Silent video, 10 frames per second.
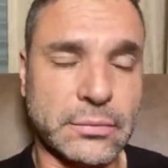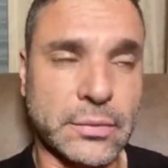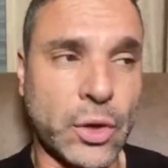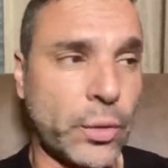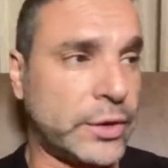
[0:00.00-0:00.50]

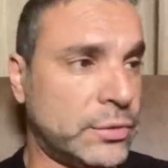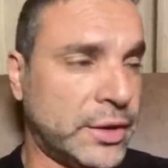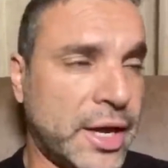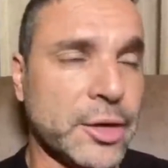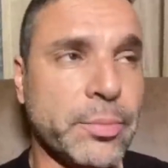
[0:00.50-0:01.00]
going to
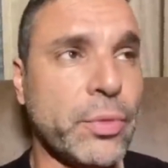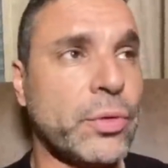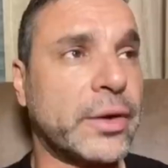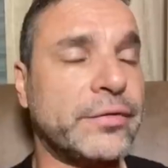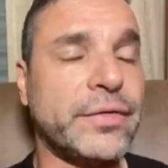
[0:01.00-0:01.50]
the
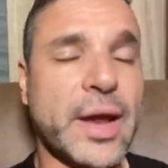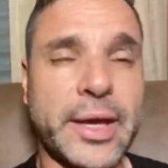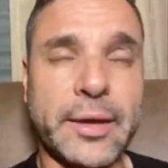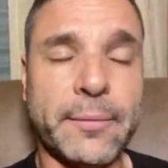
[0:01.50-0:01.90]
airport and flying,